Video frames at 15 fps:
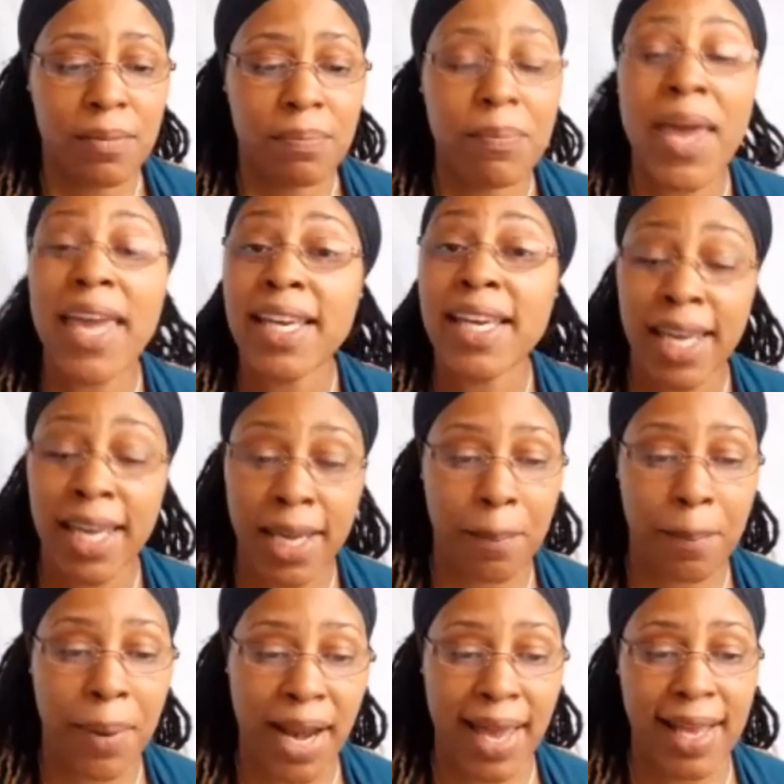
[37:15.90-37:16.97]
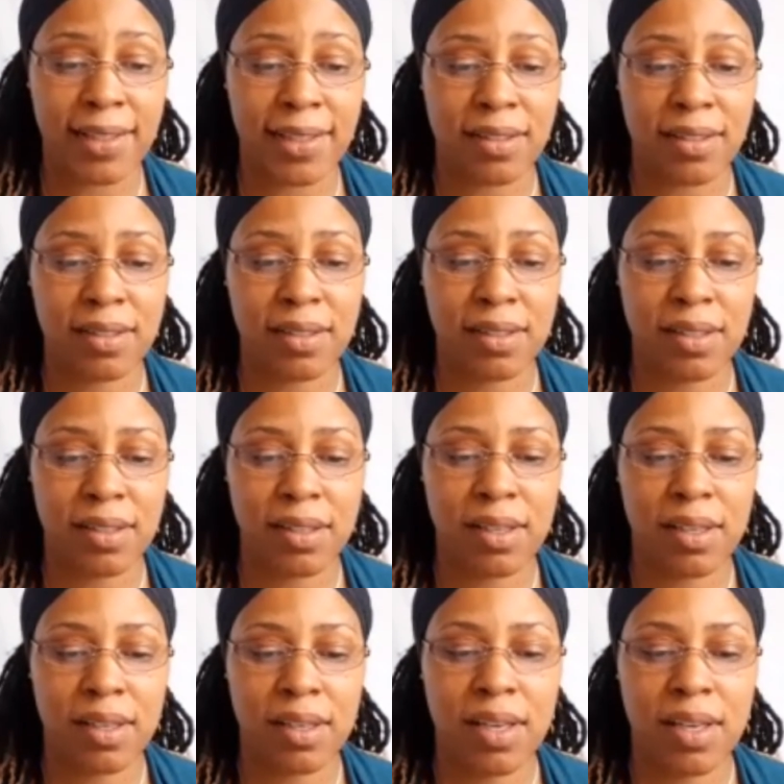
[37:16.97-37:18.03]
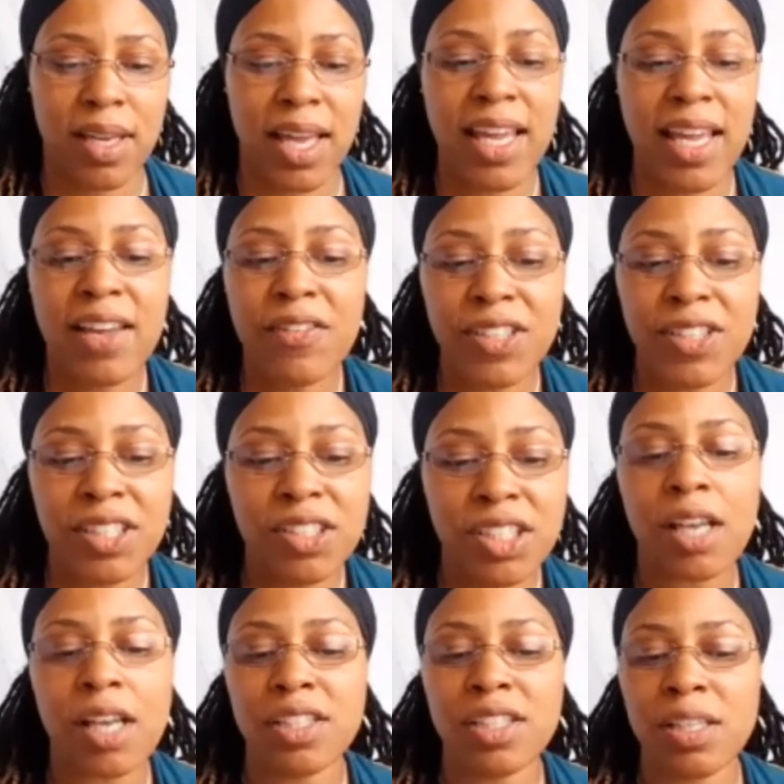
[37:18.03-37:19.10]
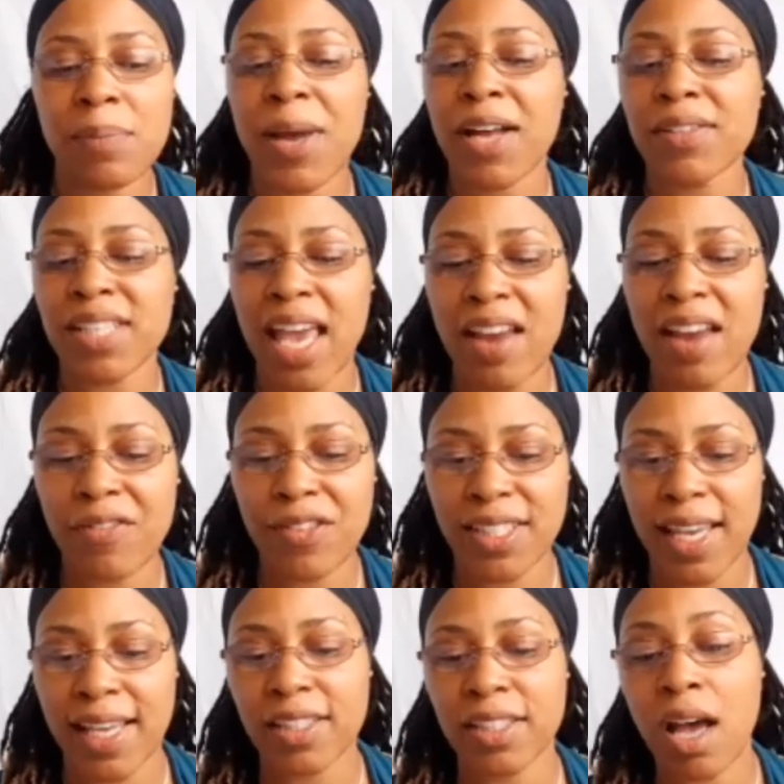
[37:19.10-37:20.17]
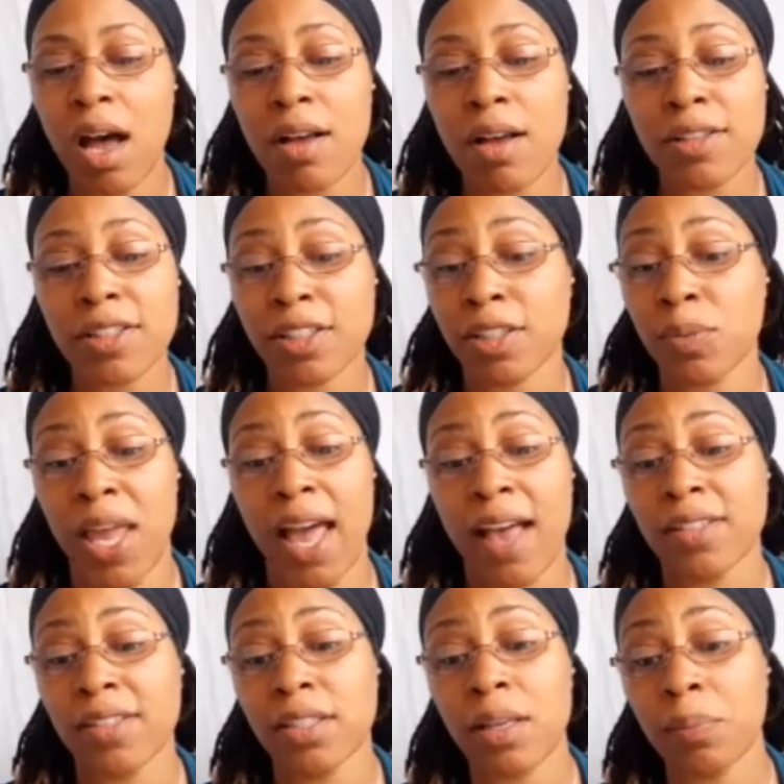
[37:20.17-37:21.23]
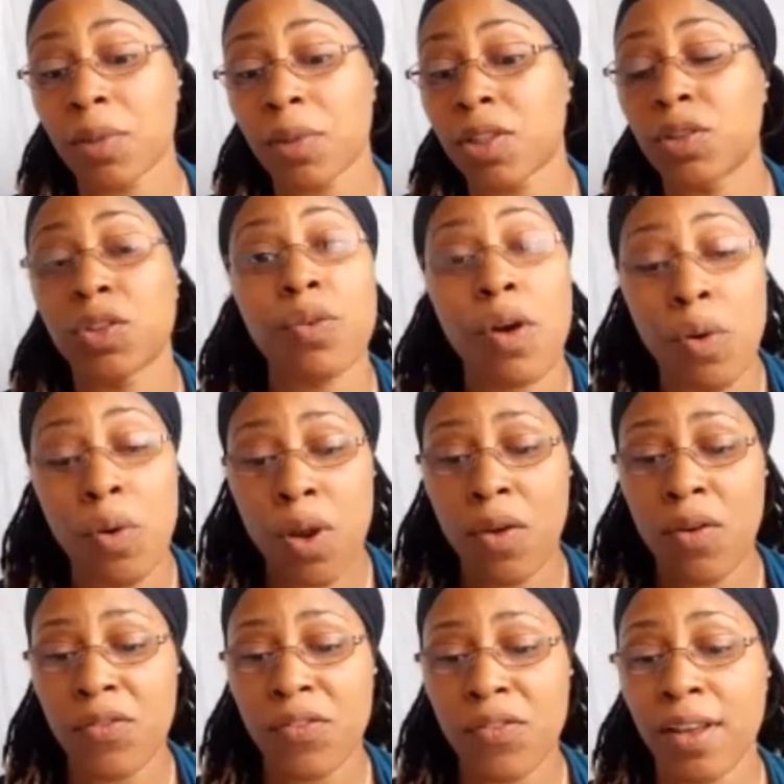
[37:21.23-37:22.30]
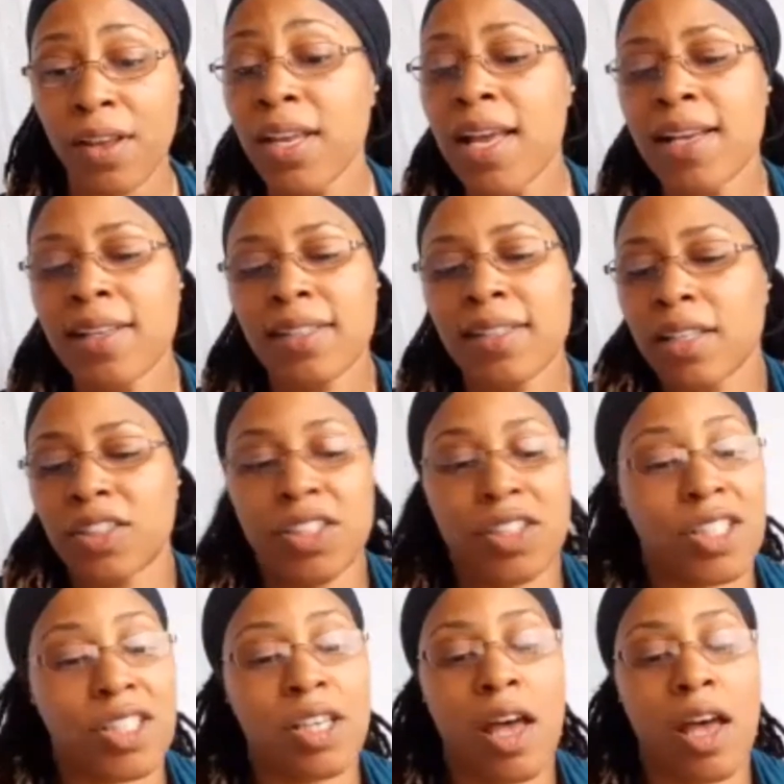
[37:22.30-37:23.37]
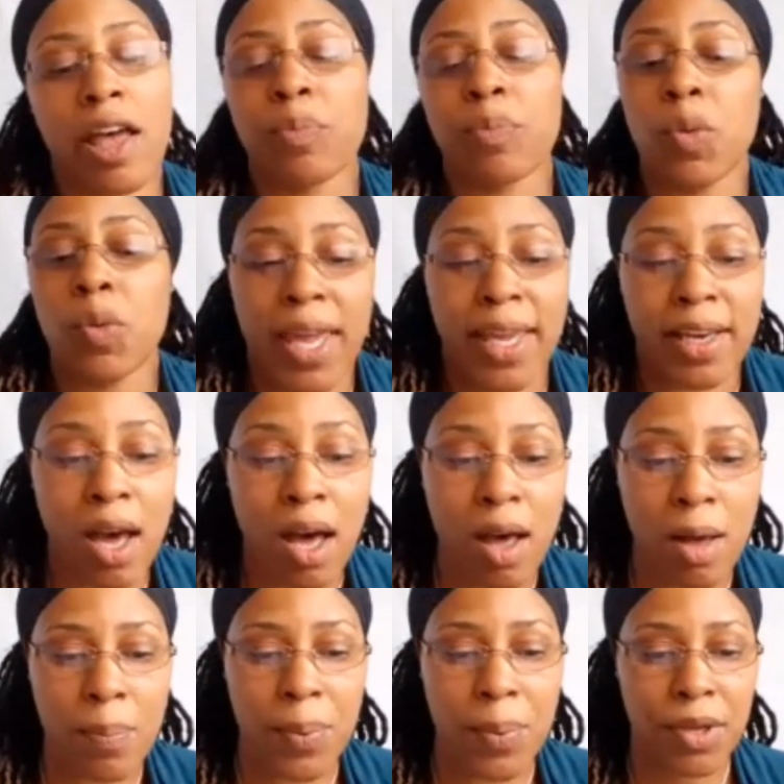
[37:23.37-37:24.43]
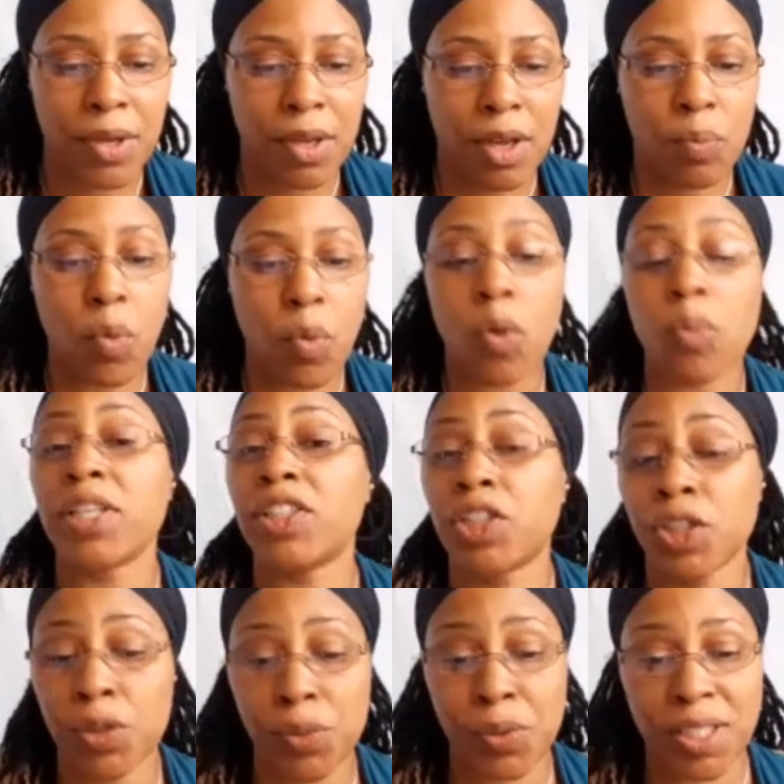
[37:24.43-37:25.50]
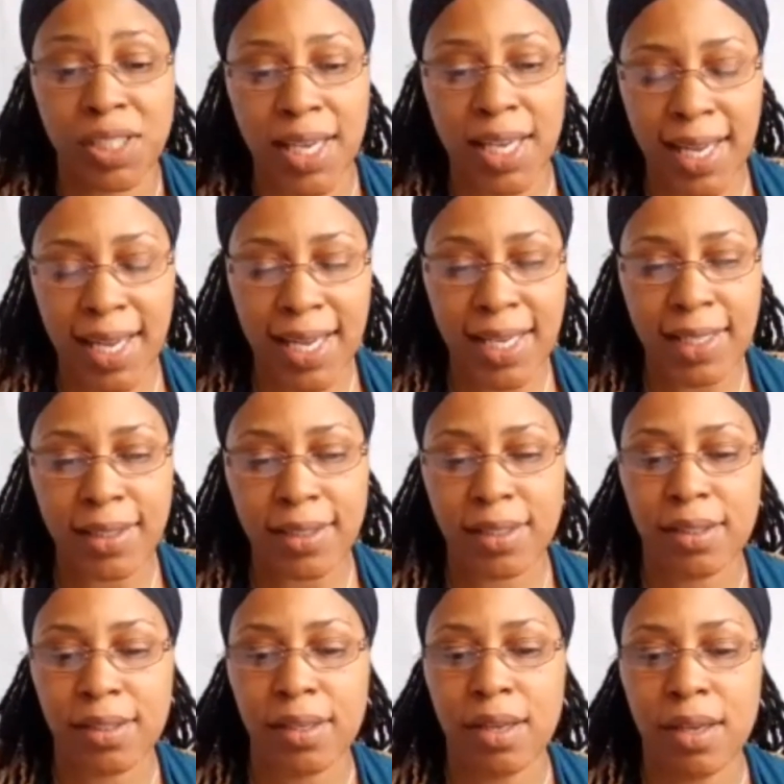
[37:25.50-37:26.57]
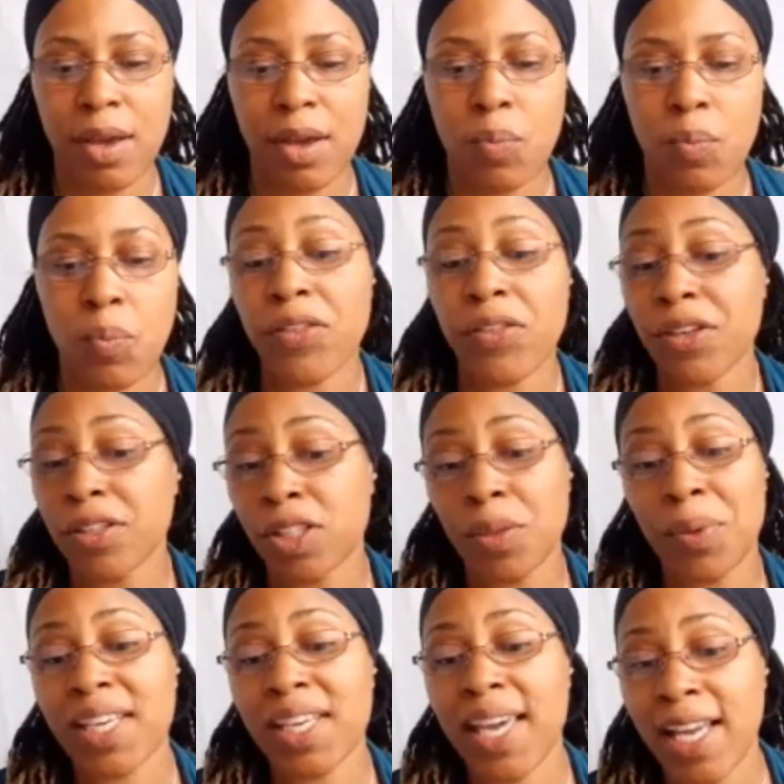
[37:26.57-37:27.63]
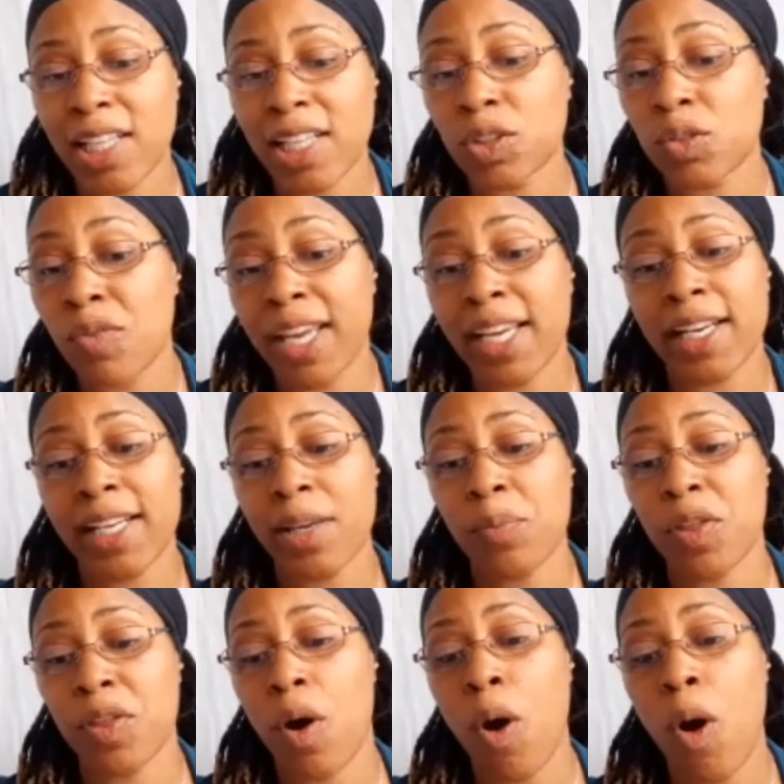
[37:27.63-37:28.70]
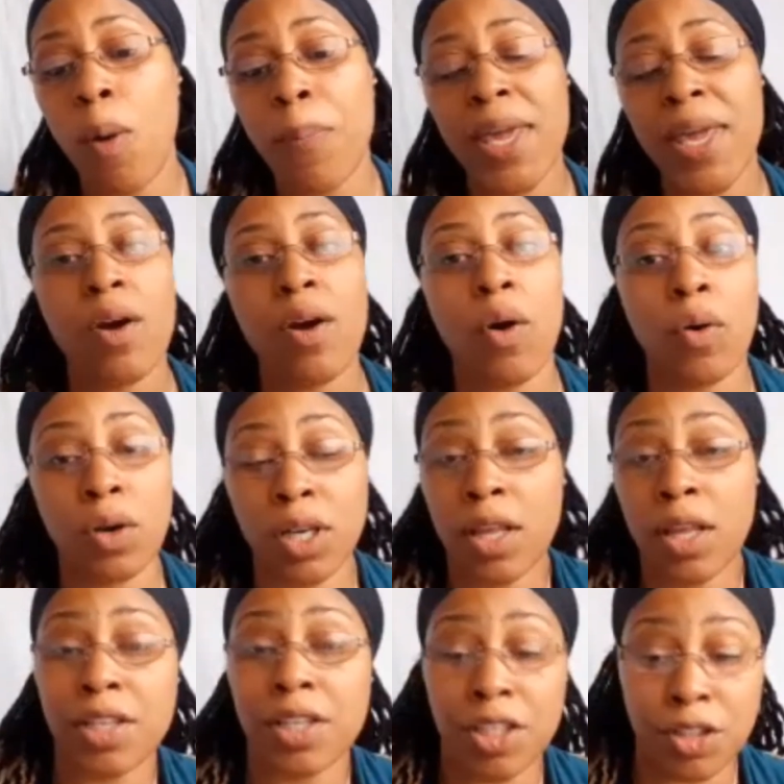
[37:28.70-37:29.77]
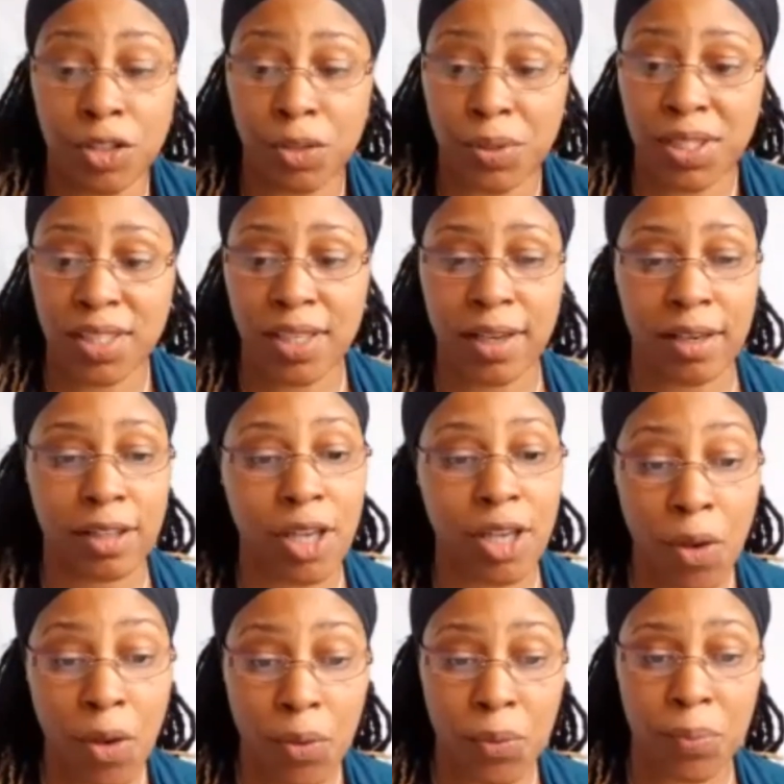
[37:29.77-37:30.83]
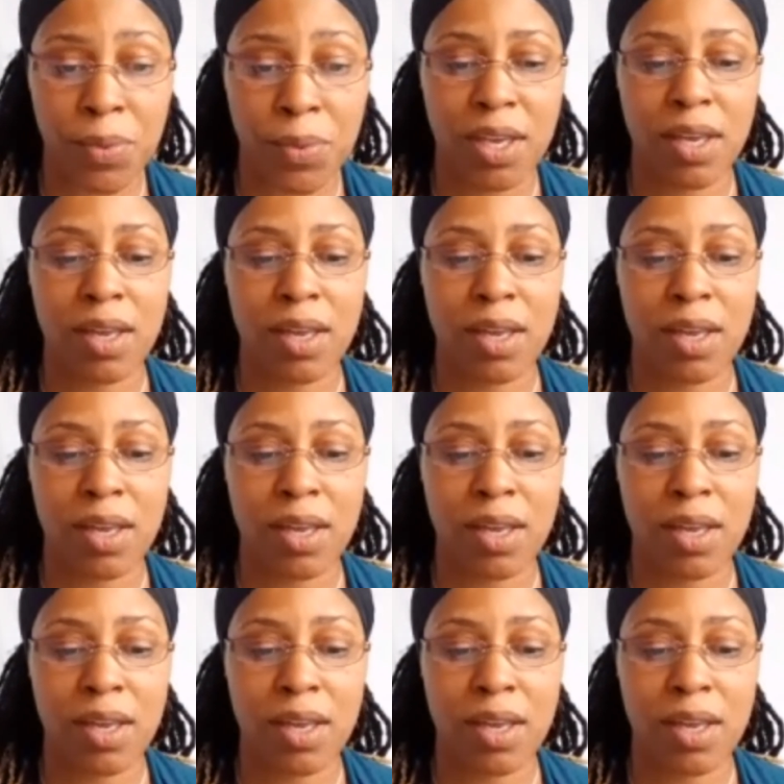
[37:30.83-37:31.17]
Making plans, even just about everyday tasks we have some control over, such as the time we wake up, what we choose to eat, whether to engage regularly with a hobby or learn a new skill at home,